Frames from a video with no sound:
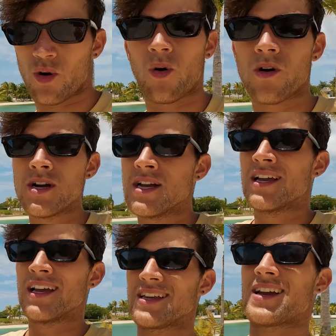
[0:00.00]
or
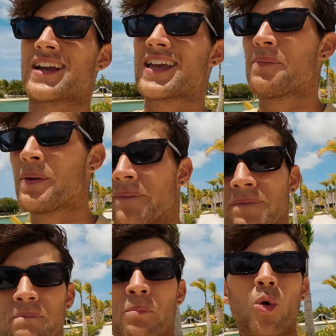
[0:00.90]
I get a bit
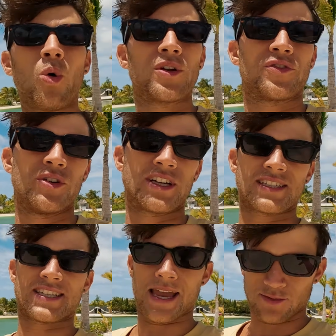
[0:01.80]
bored of doing
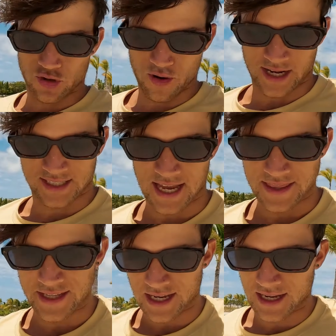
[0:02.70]
the same tricks.
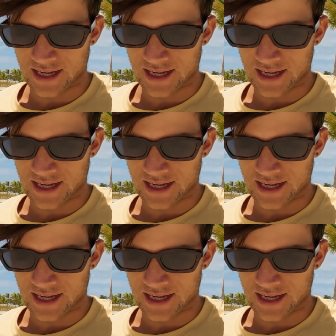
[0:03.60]
And